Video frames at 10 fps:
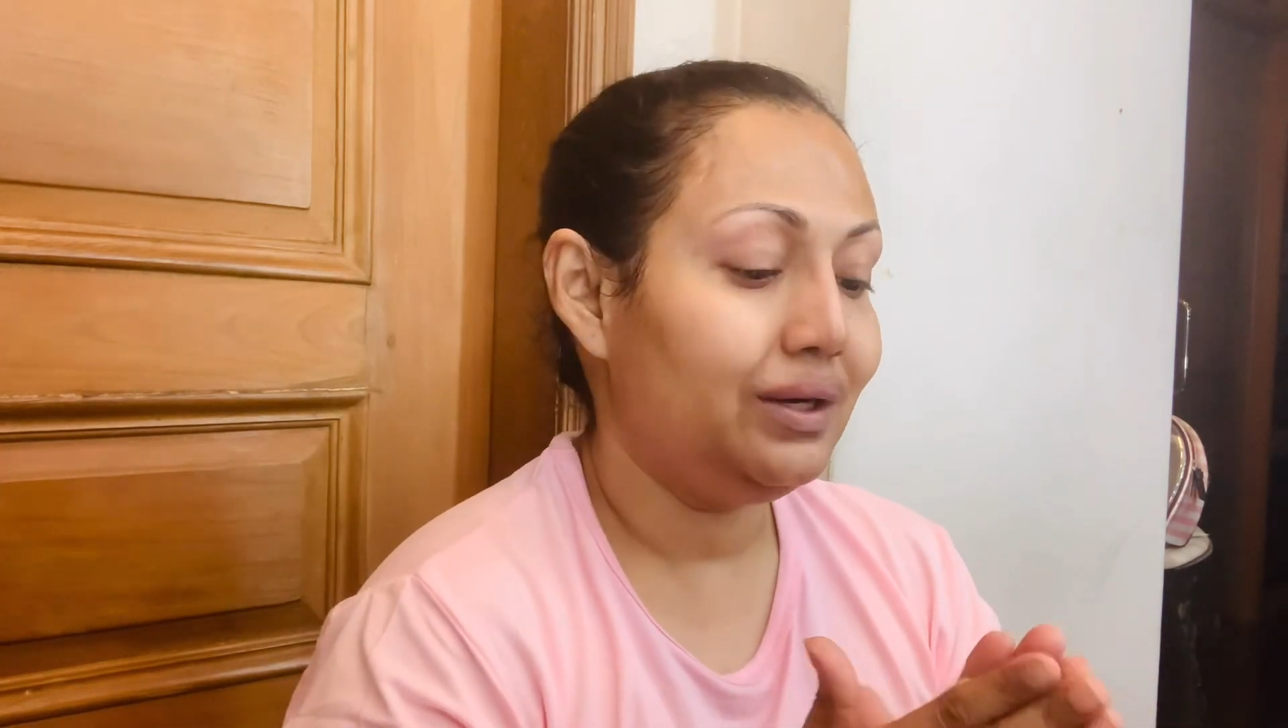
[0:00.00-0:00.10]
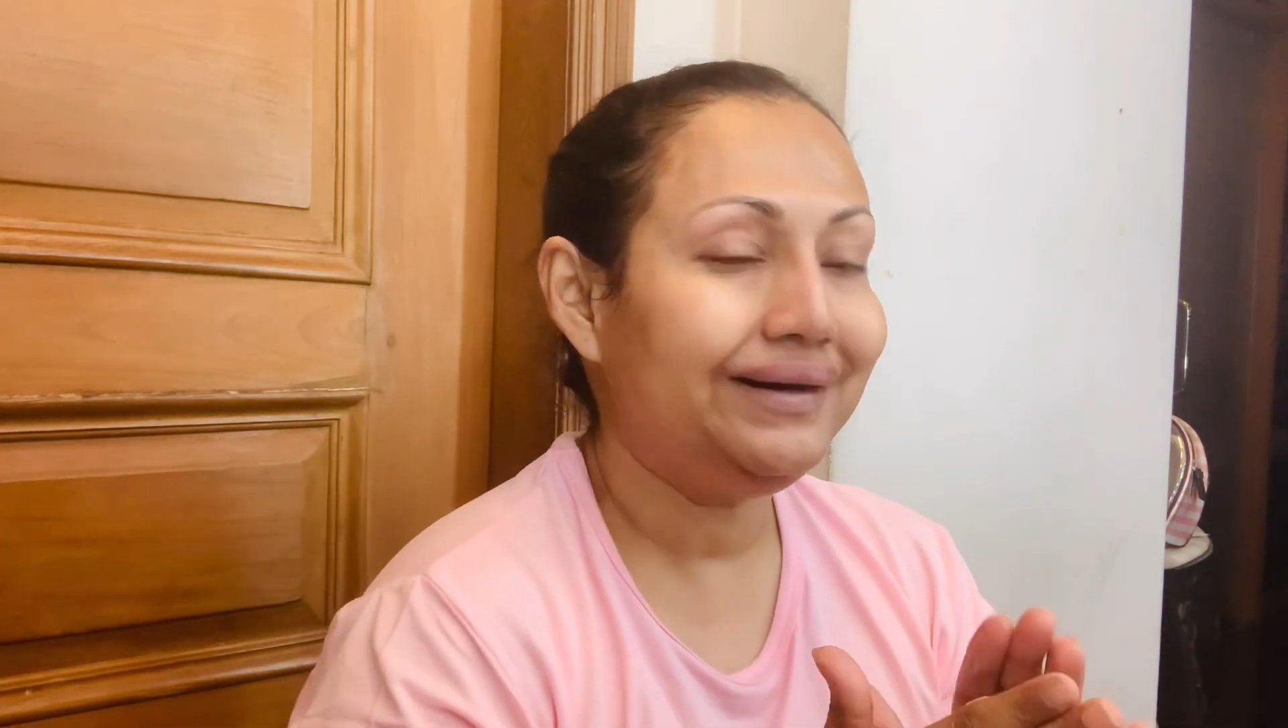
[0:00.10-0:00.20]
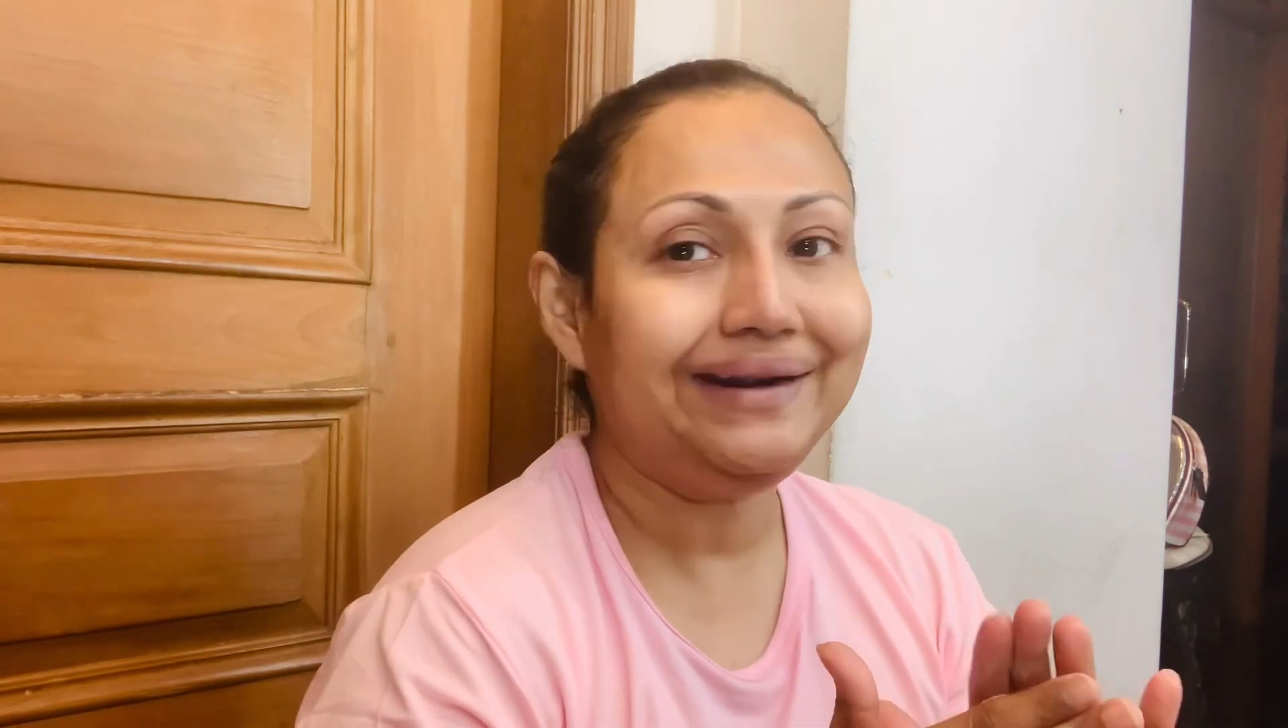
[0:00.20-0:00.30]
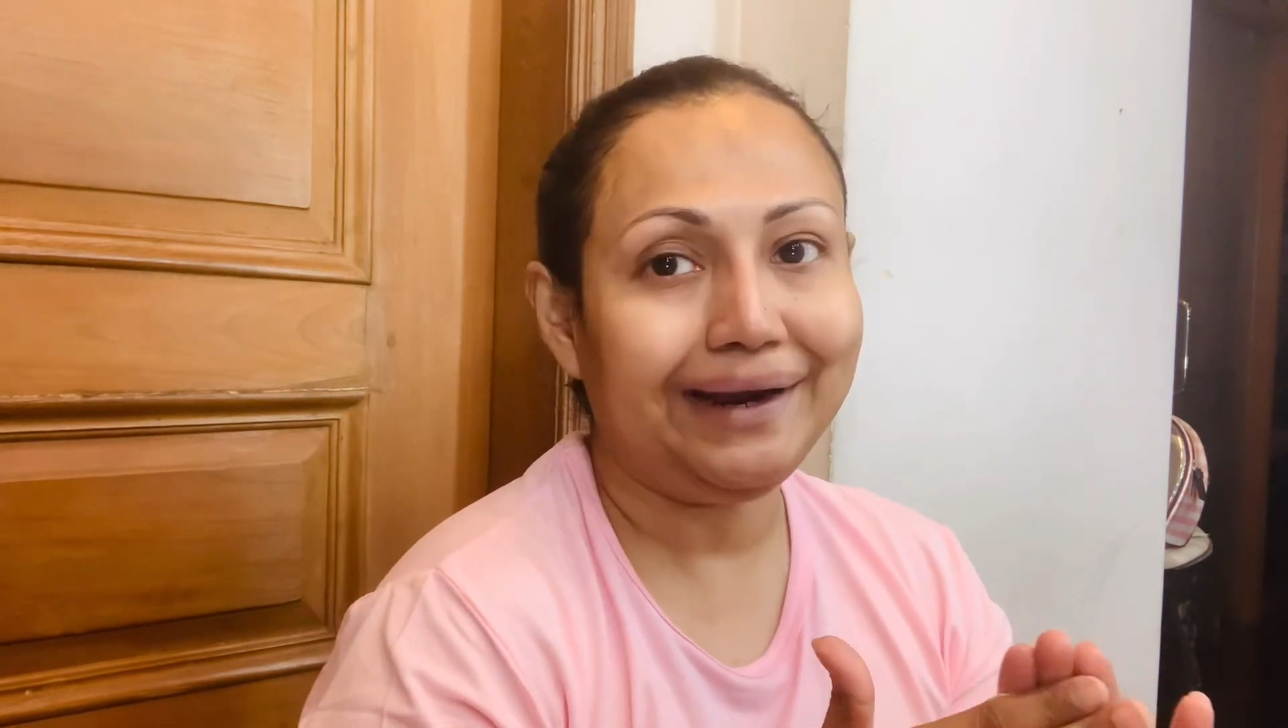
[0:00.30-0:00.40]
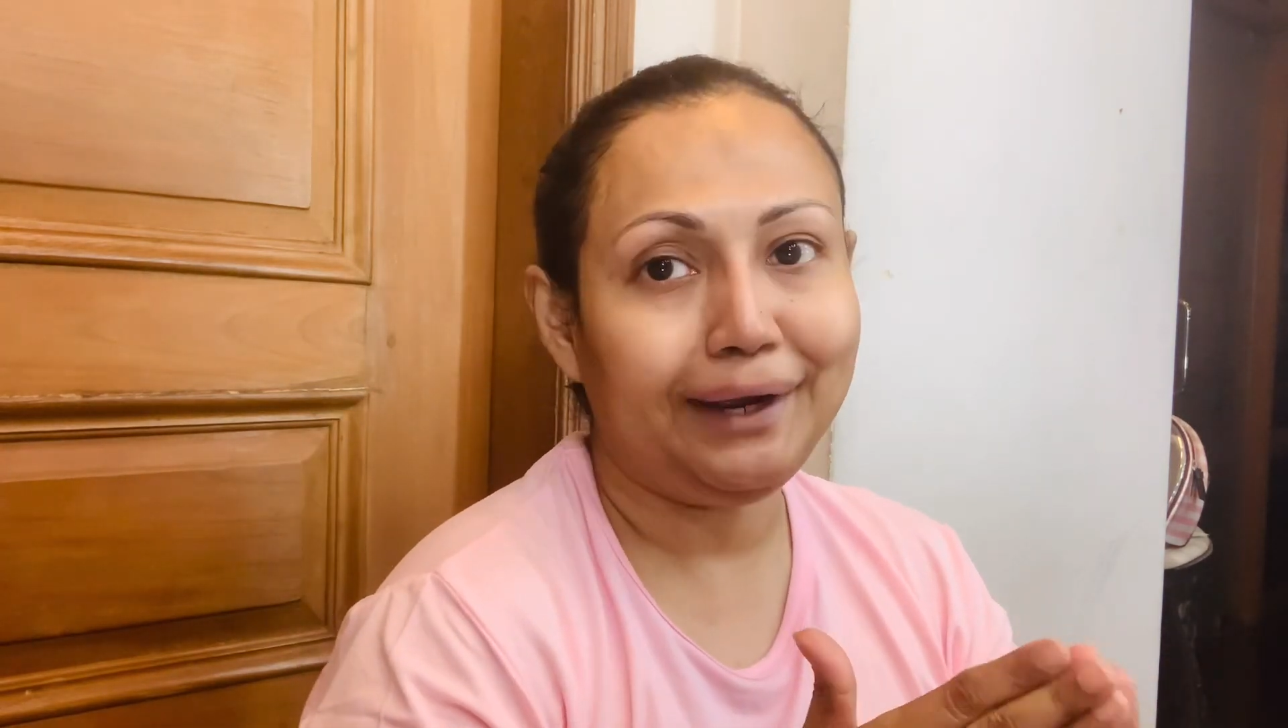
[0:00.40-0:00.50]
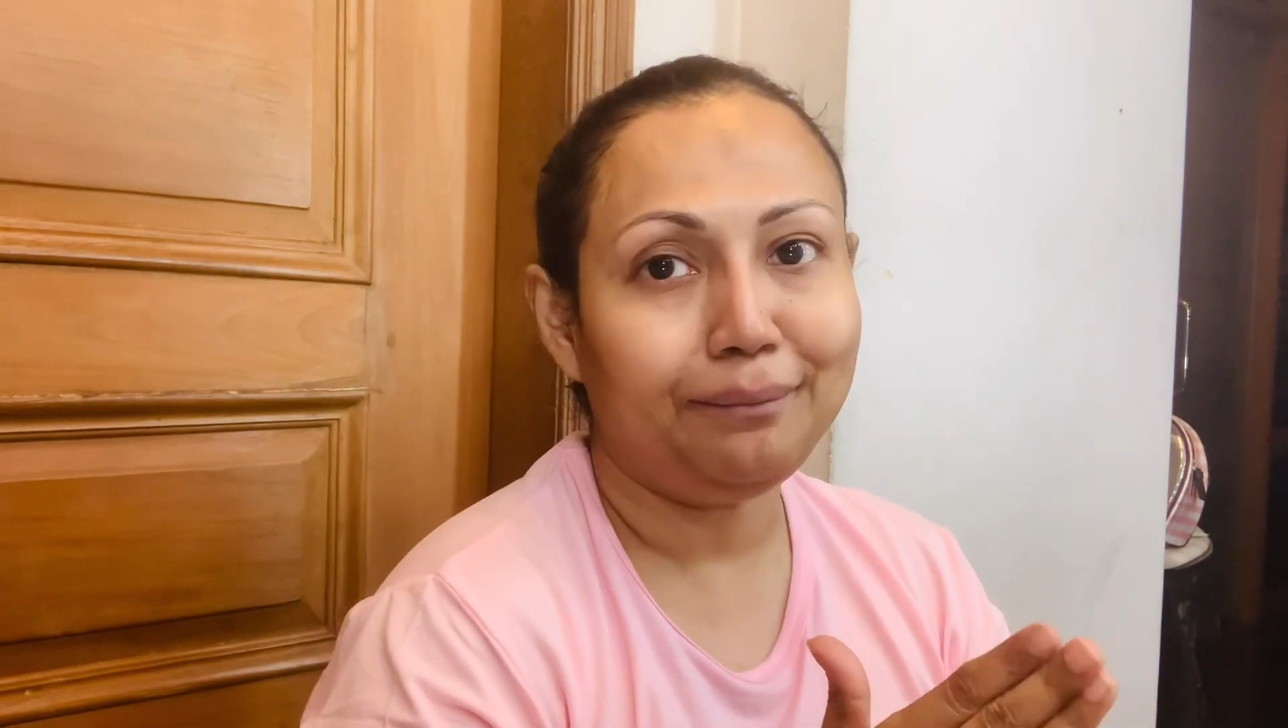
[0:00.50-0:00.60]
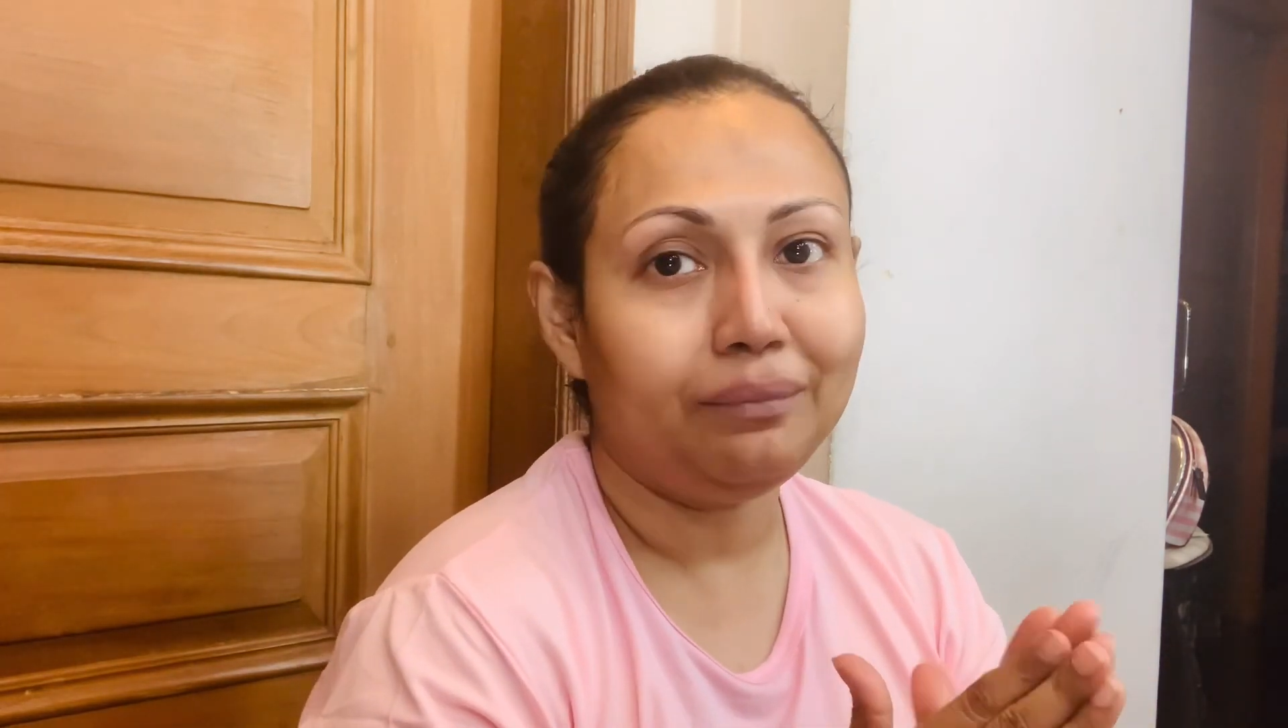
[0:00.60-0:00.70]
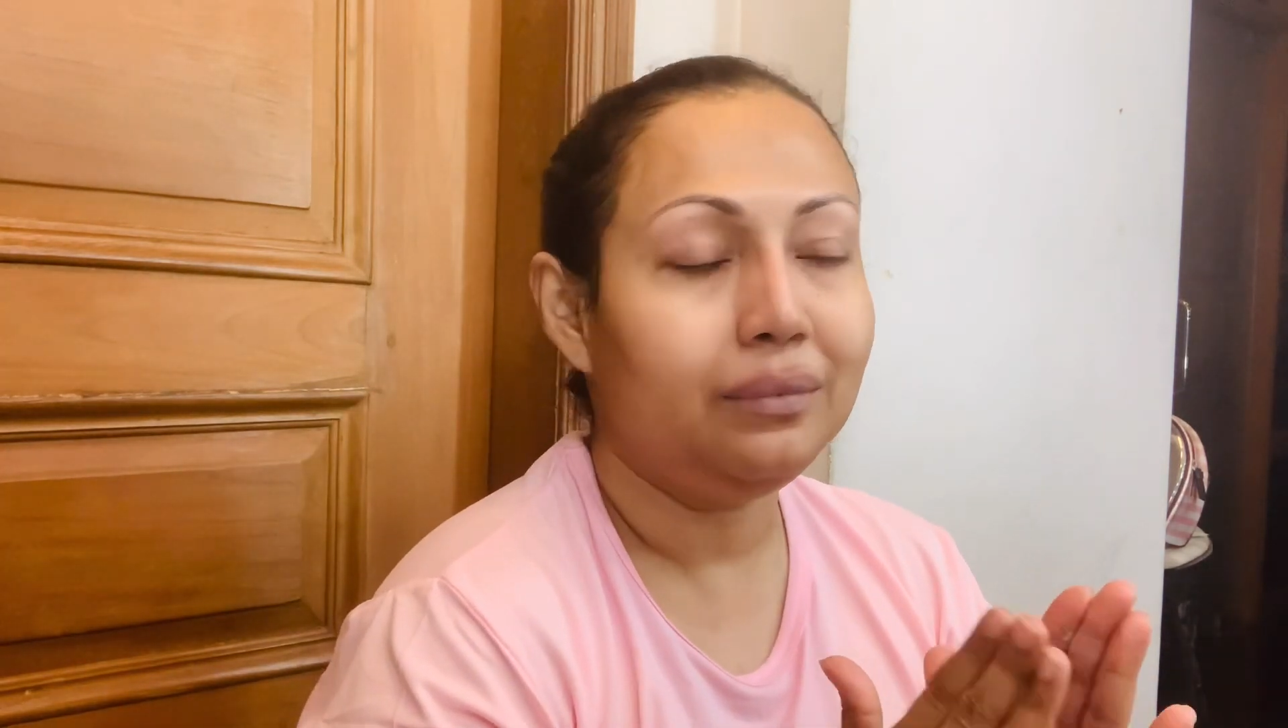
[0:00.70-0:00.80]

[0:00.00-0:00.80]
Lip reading: dime